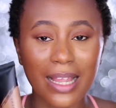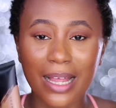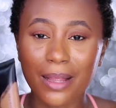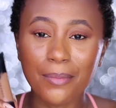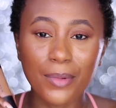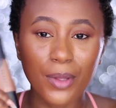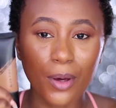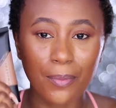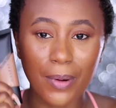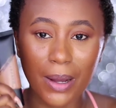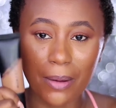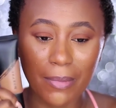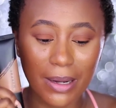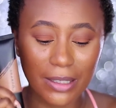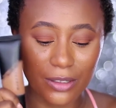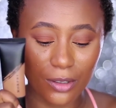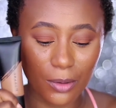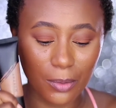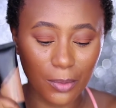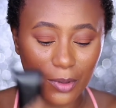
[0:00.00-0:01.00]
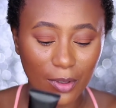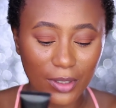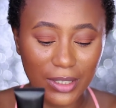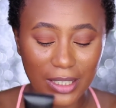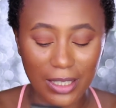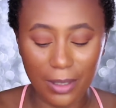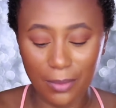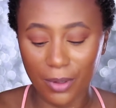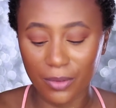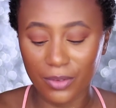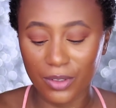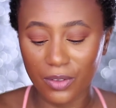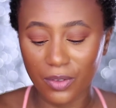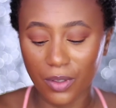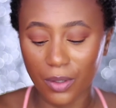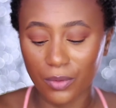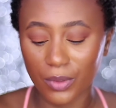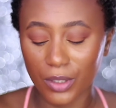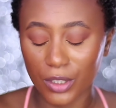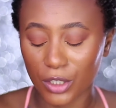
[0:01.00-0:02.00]
Let me not bite my tongue, got the name of this
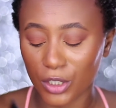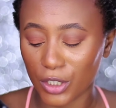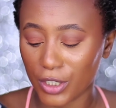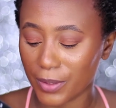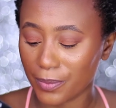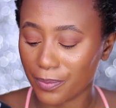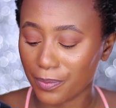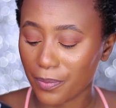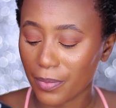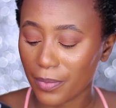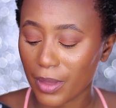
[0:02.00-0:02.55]
foundation.